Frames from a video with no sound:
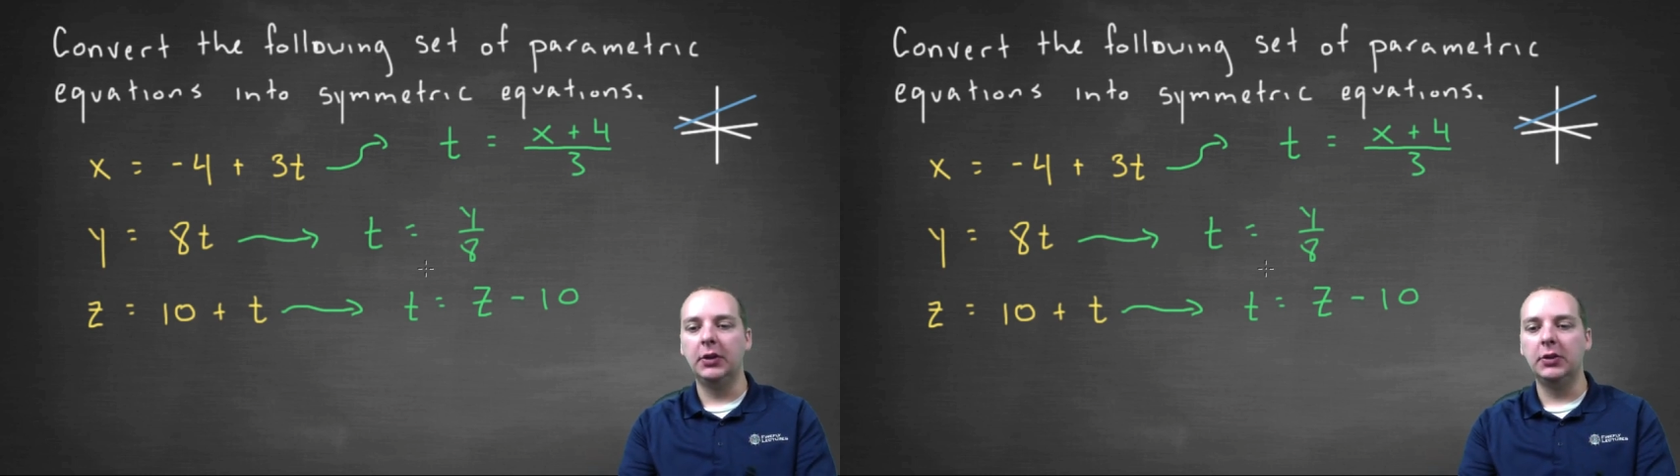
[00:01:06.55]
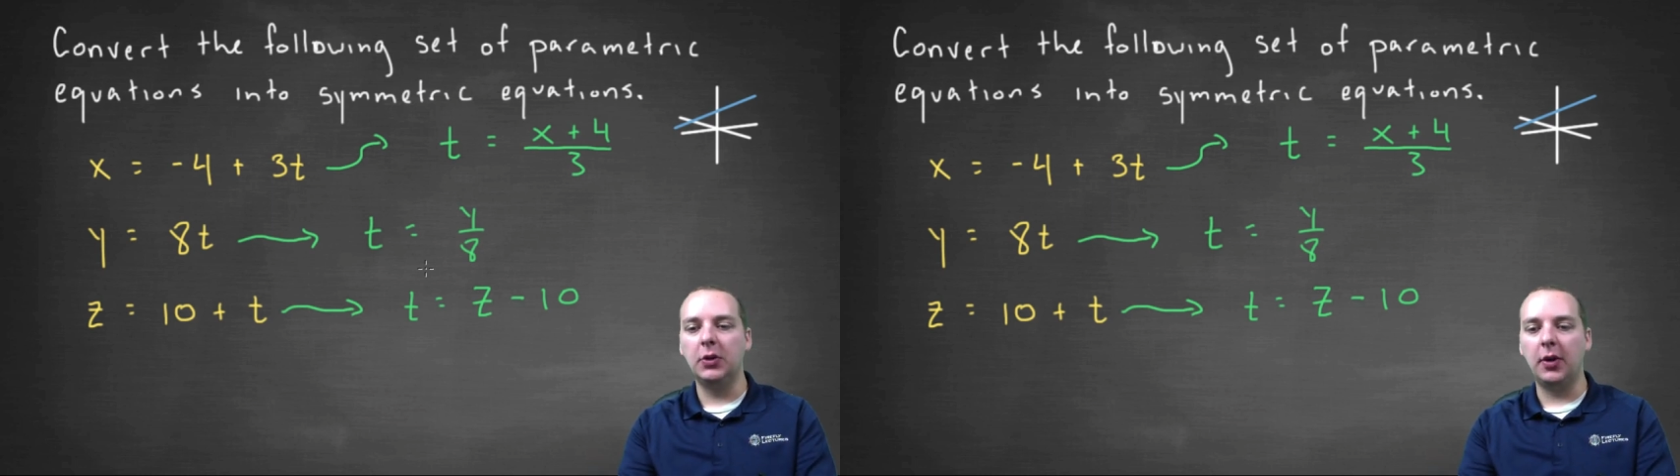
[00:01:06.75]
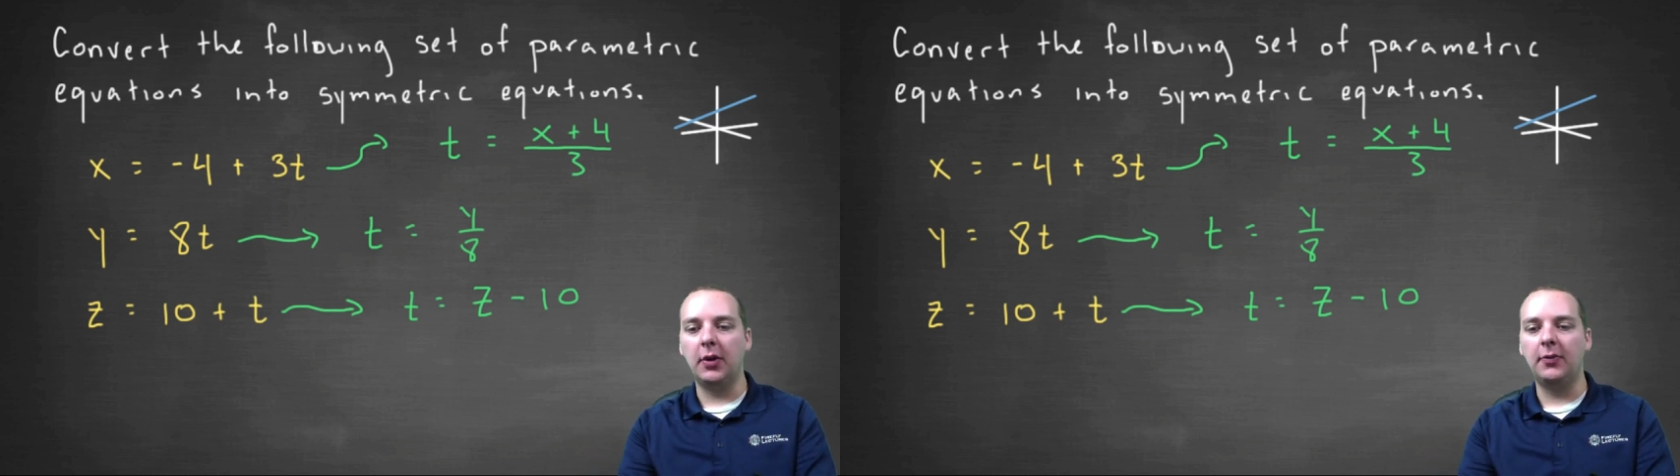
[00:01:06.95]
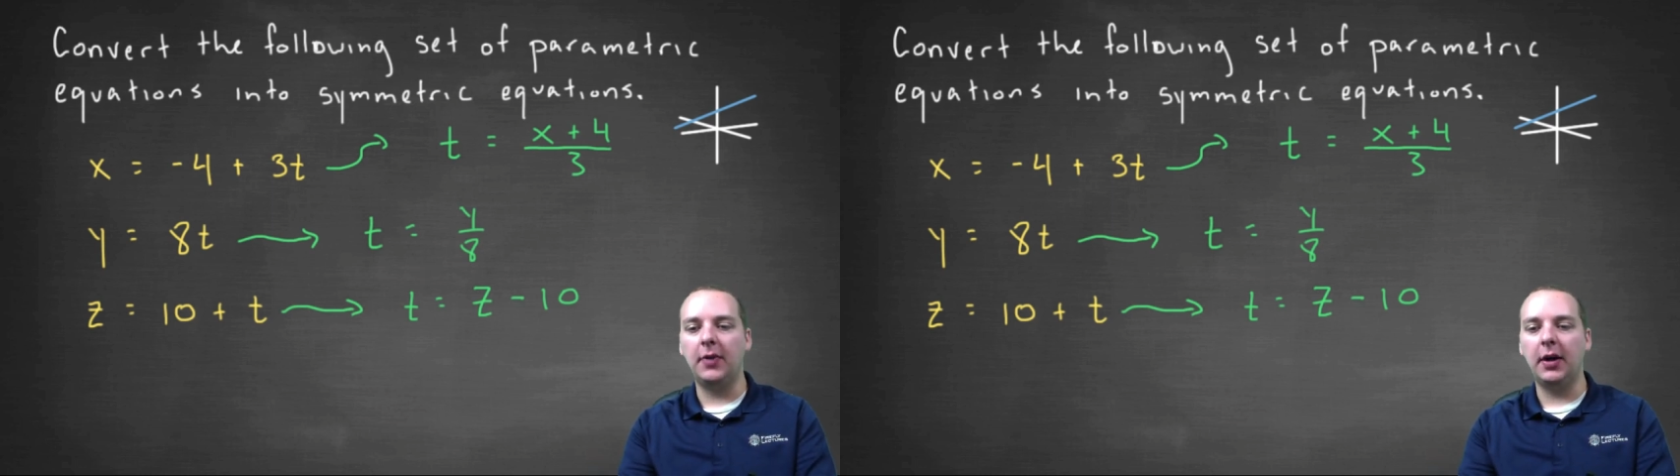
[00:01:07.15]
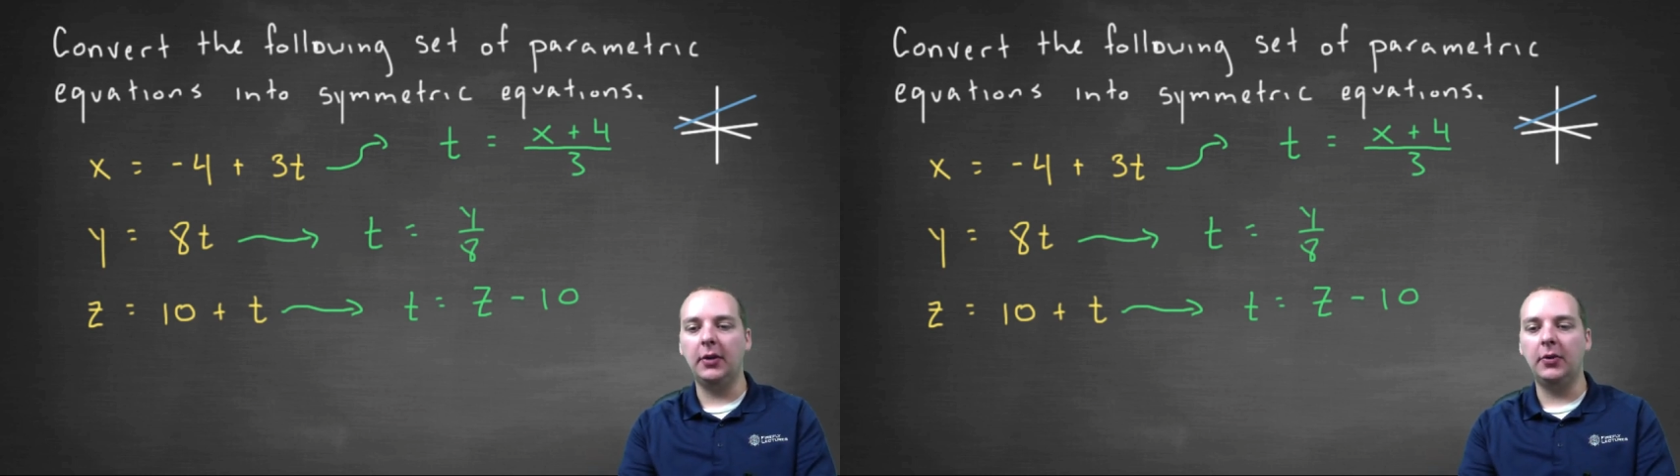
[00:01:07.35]
So our
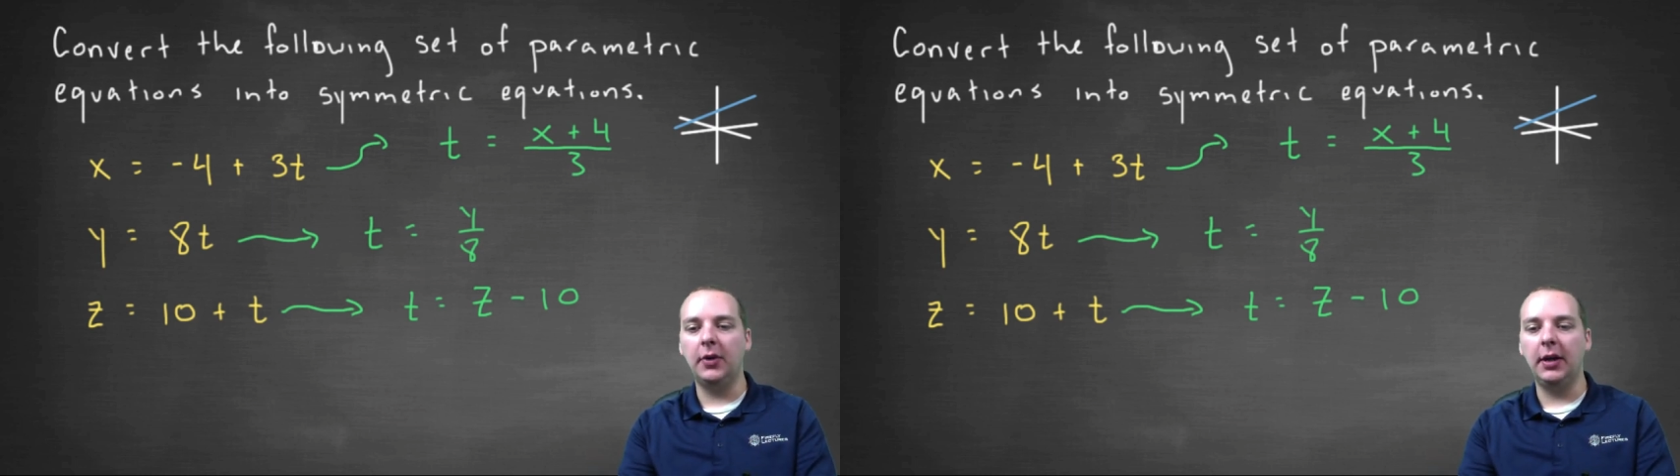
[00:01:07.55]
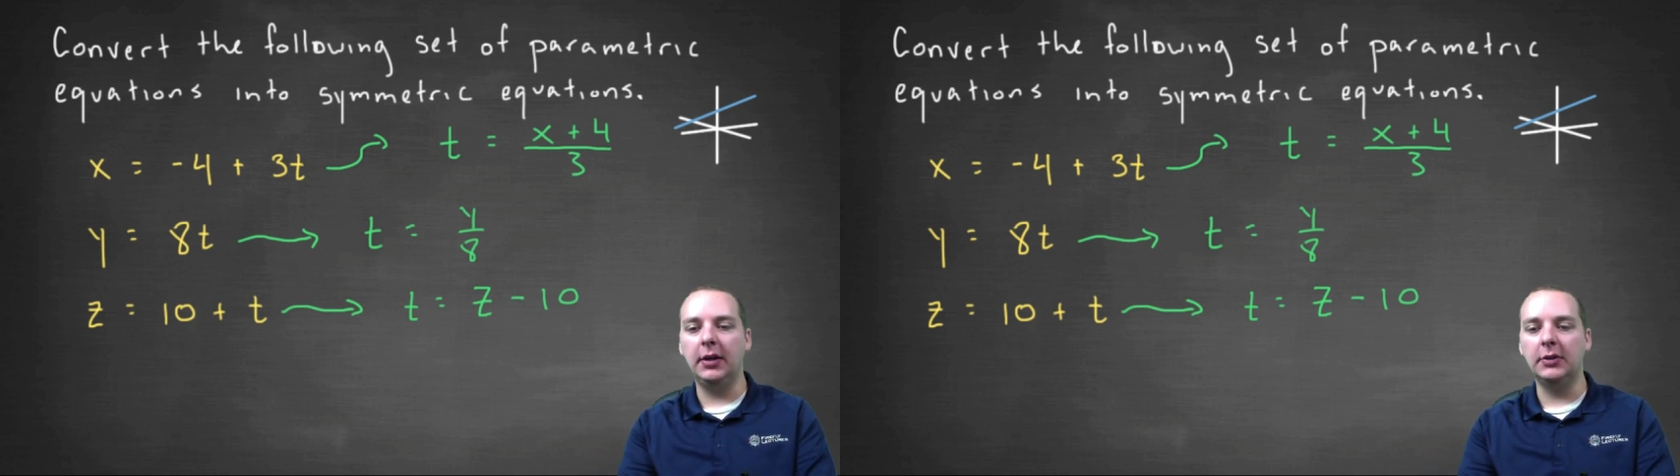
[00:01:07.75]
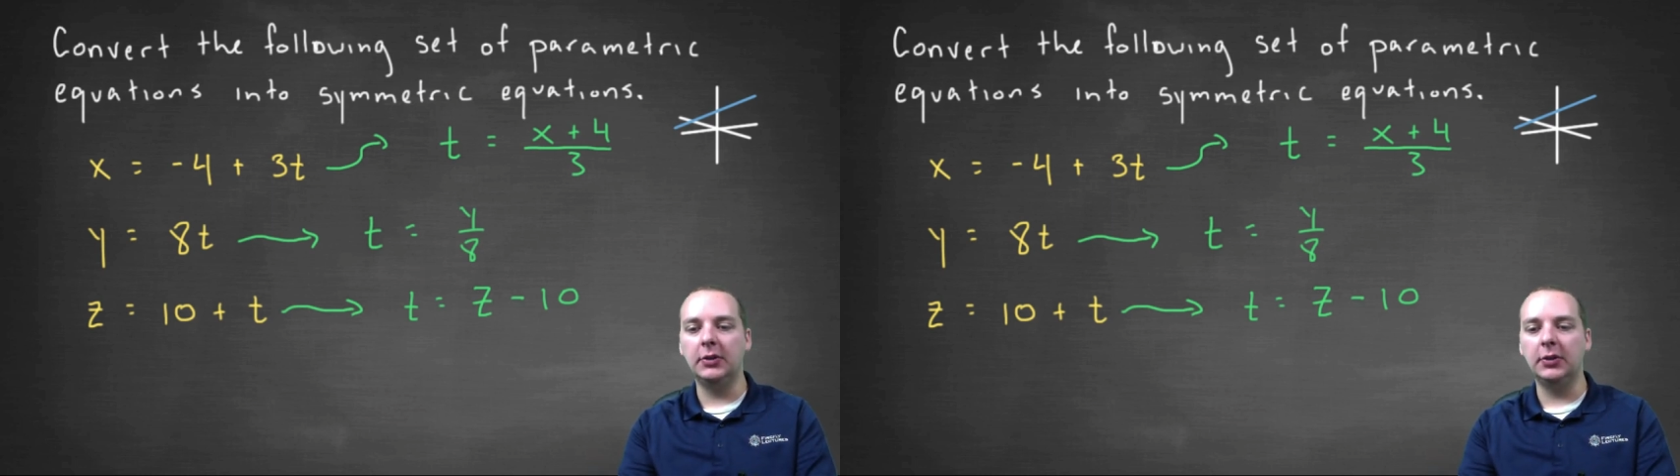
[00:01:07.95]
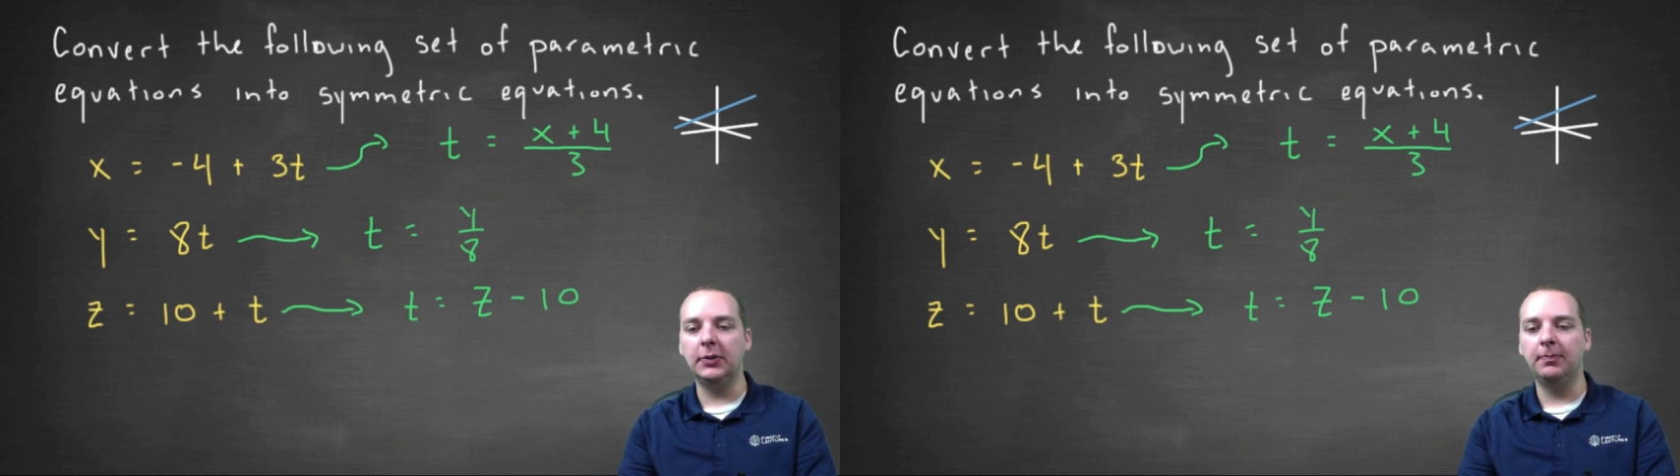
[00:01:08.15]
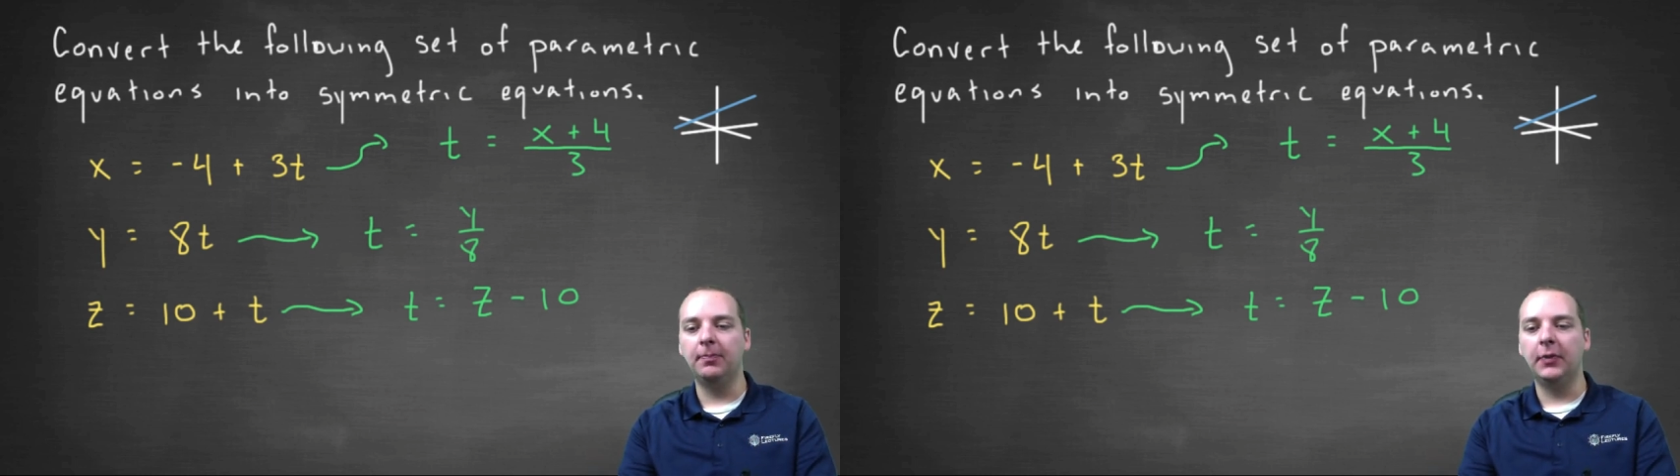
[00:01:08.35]
final answer,